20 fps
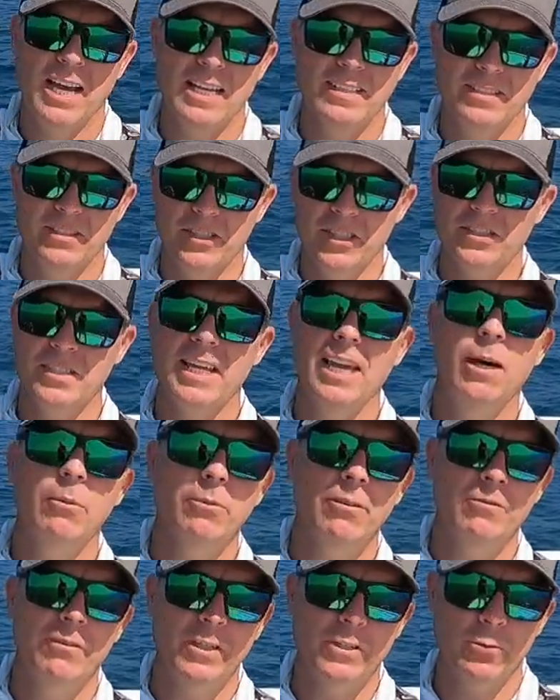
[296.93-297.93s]
you guys, is just to help
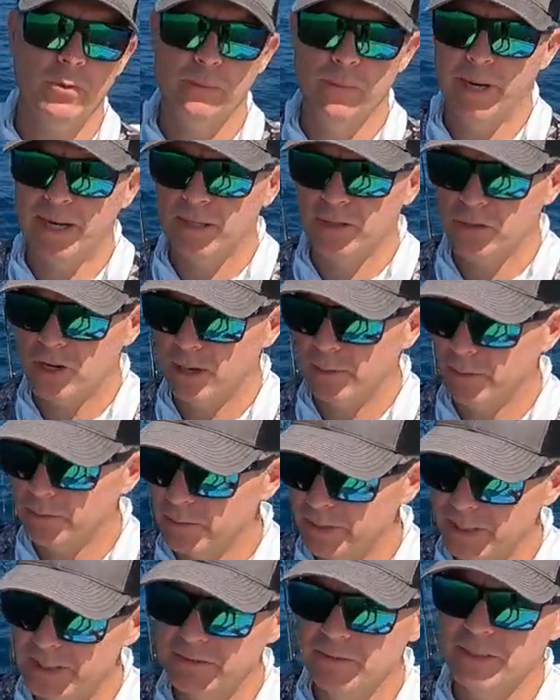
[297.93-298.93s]
the fish with barotrauma.
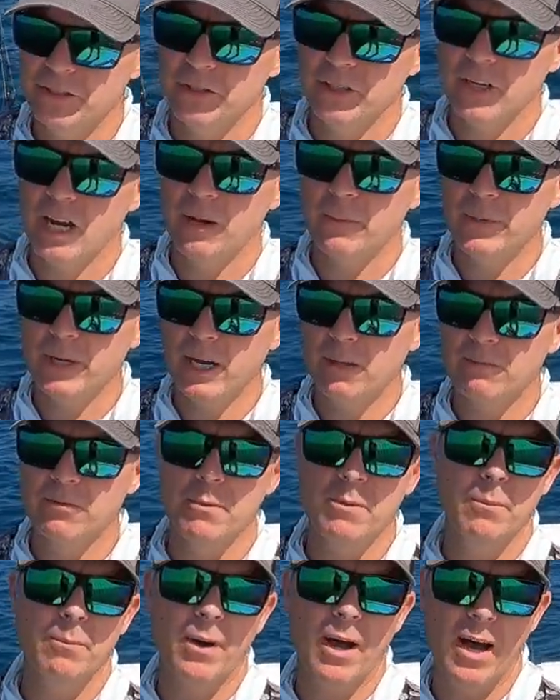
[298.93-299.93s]
When these fish are coming up from the